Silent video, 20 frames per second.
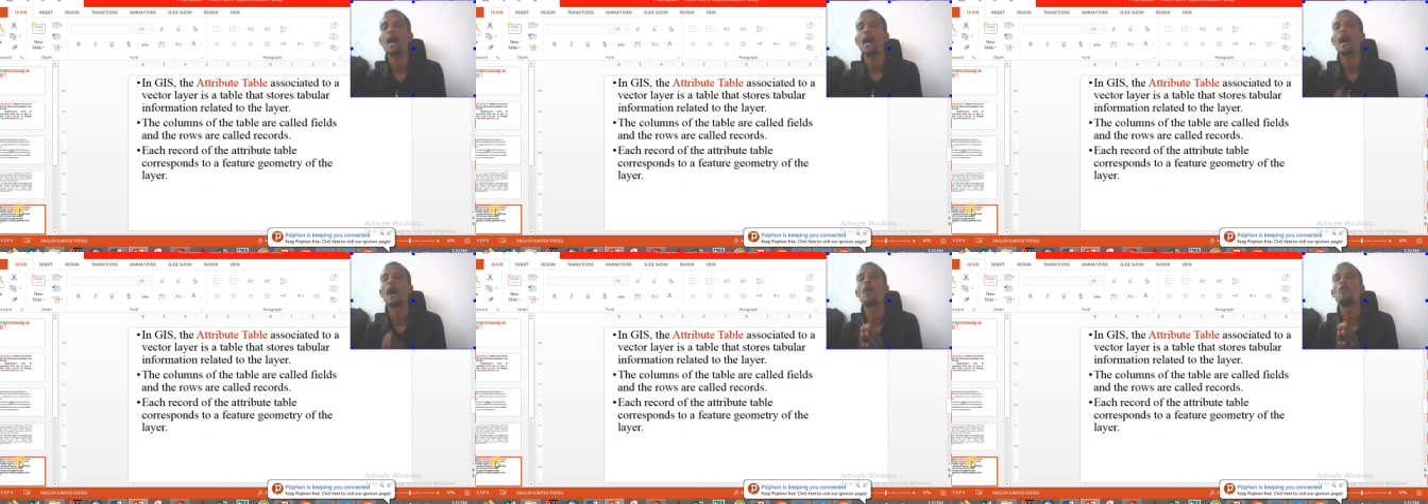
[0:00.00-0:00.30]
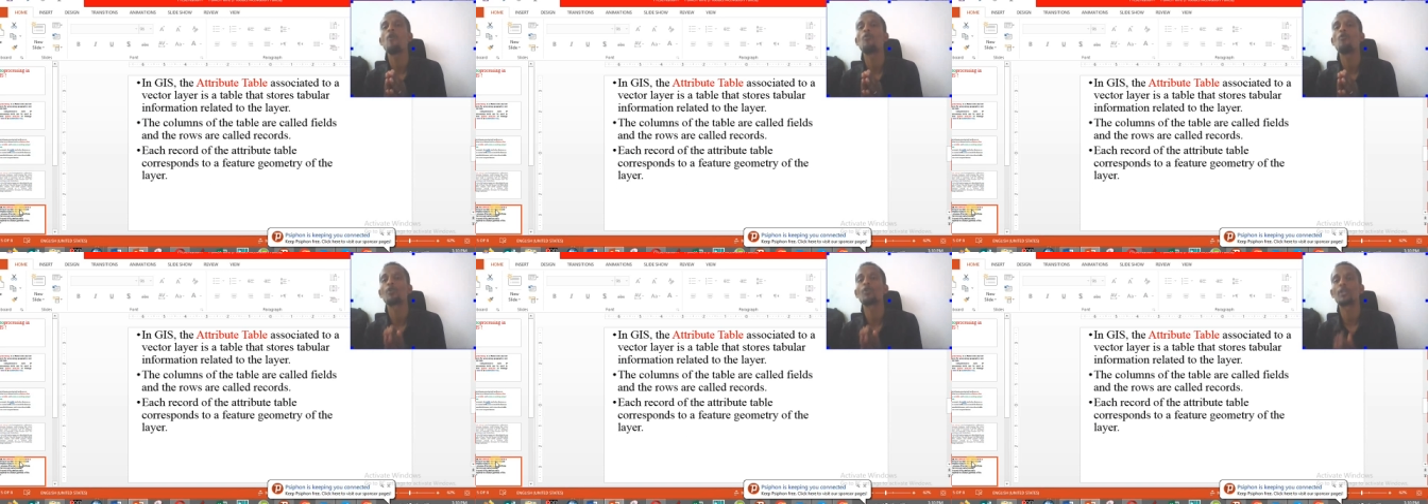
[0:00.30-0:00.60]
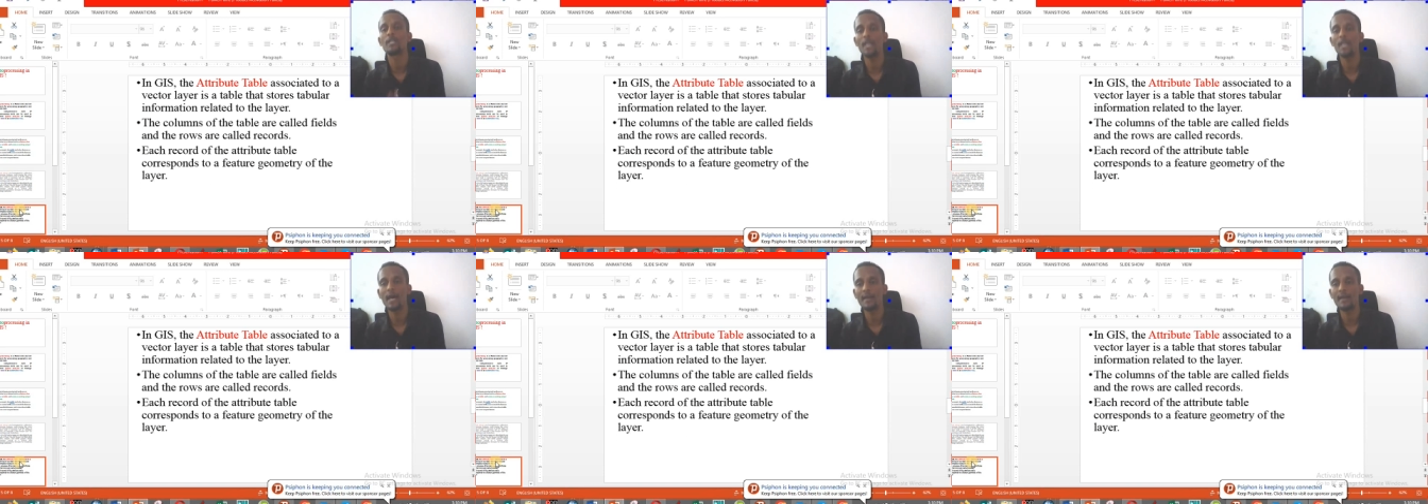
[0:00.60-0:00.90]
our
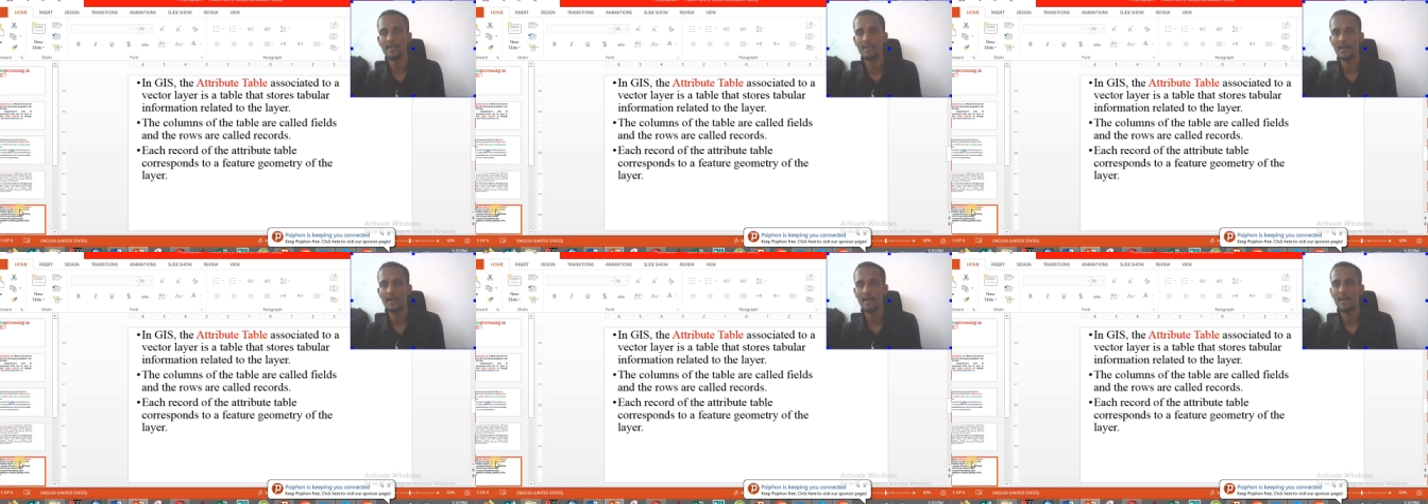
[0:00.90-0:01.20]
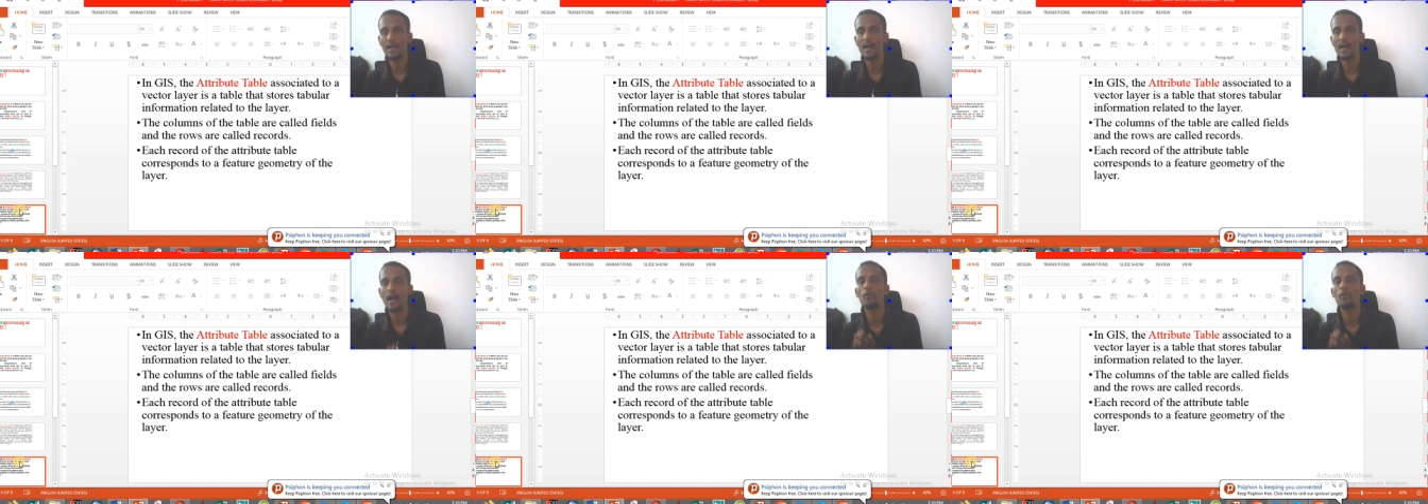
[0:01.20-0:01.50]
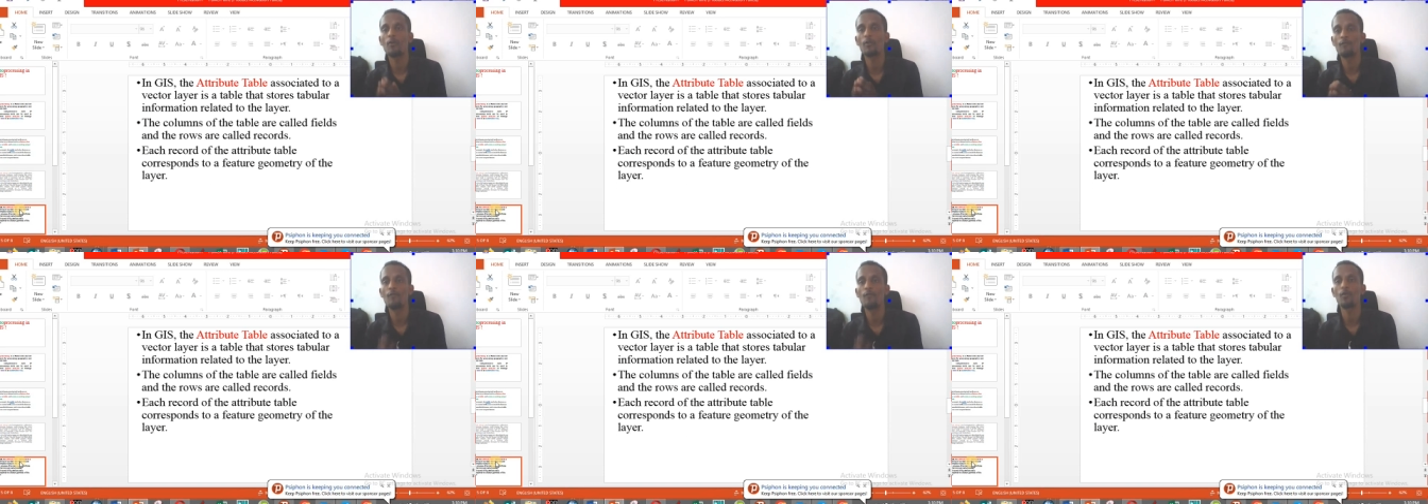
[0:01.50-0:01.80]
data,
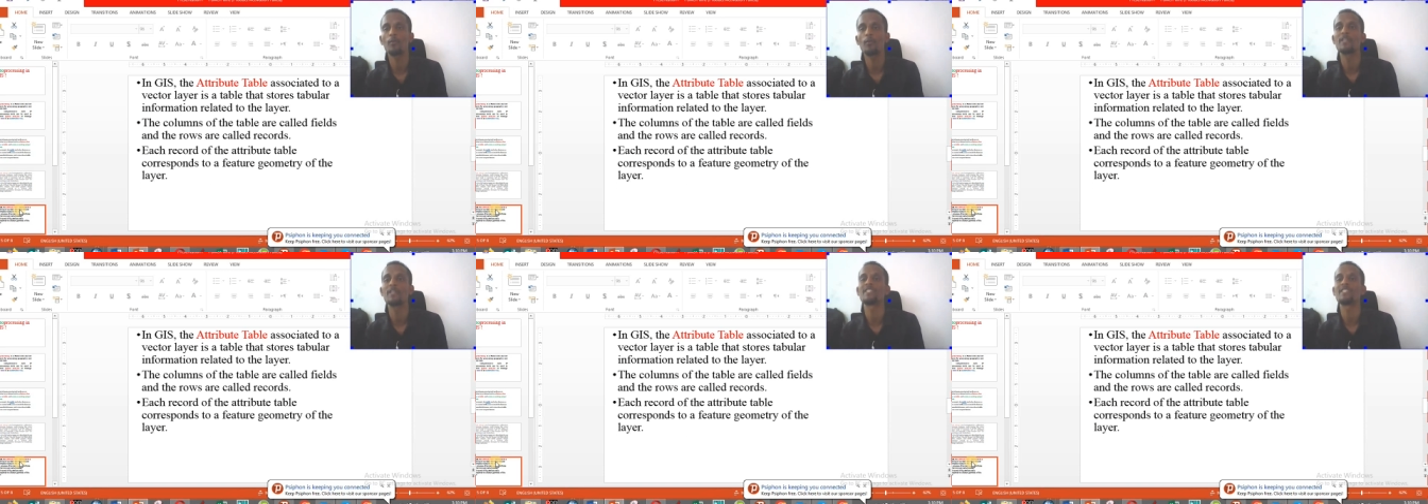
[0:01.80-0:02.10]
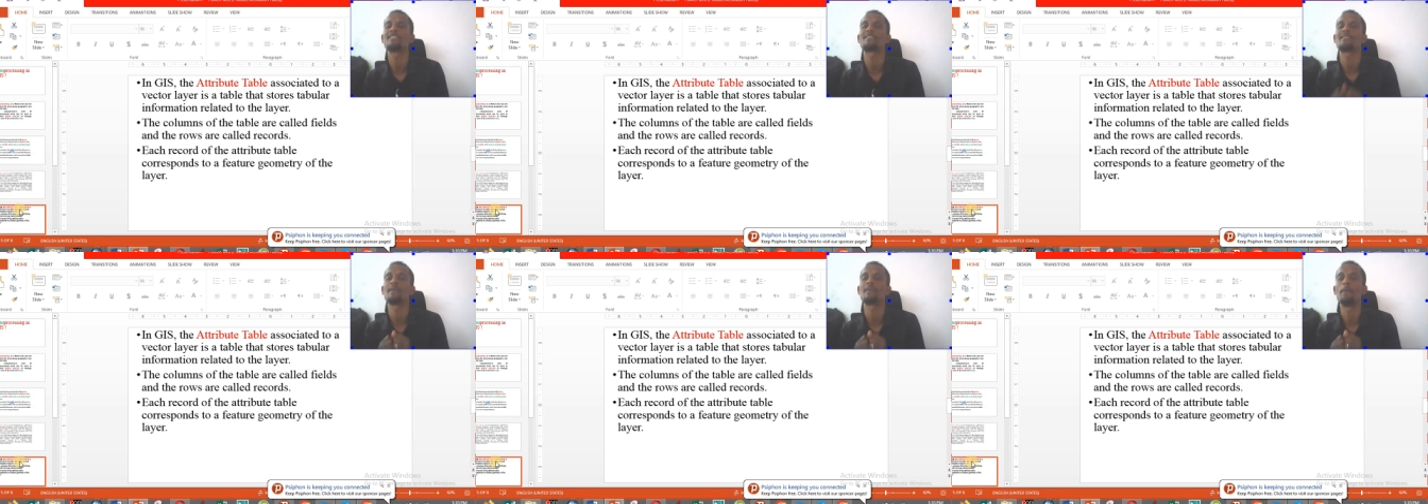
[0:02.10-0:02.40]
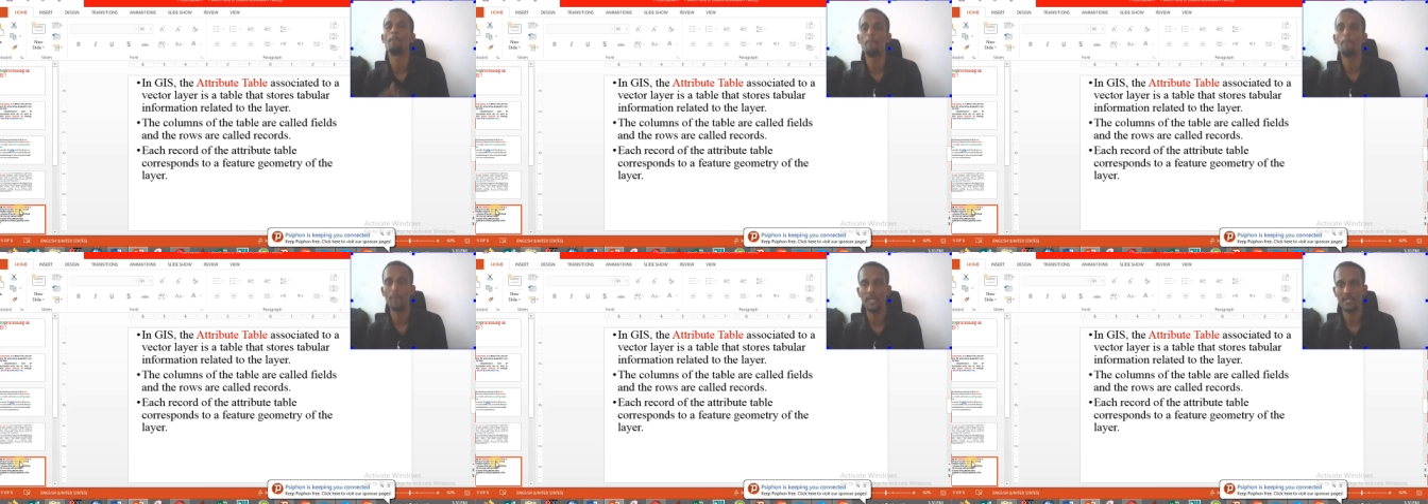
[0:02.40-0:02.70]
our information is
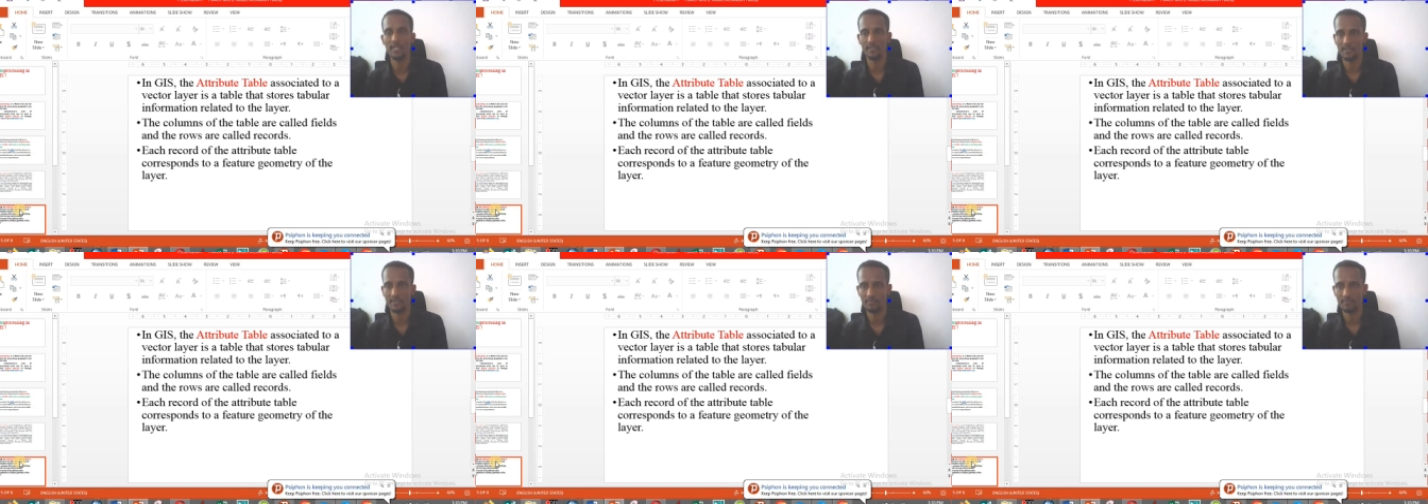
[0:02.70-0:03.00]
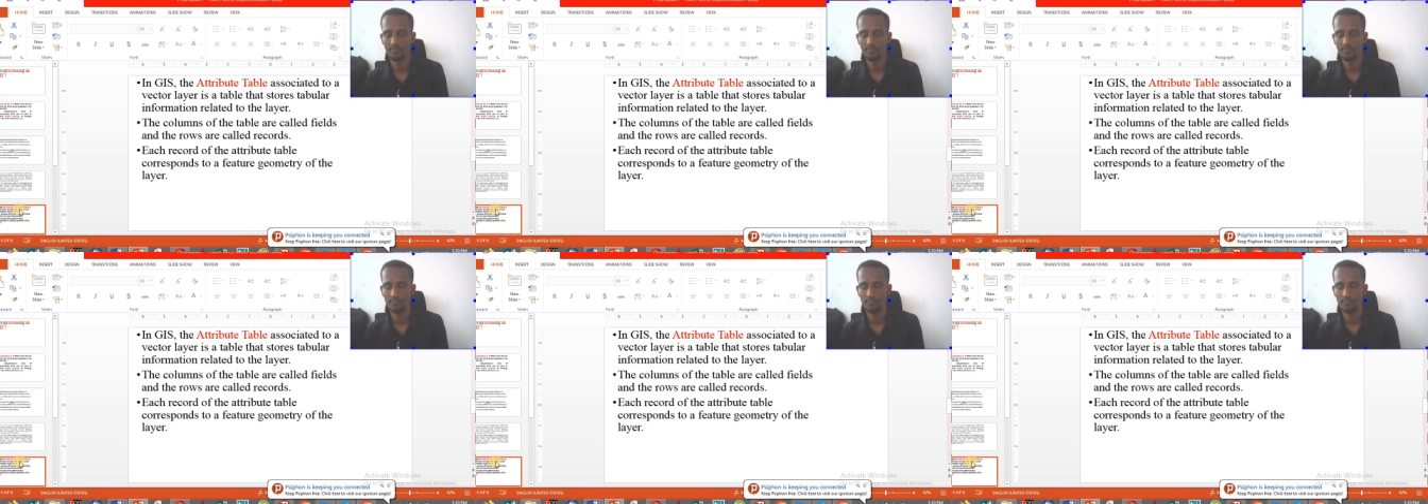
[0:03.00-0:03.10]
empty.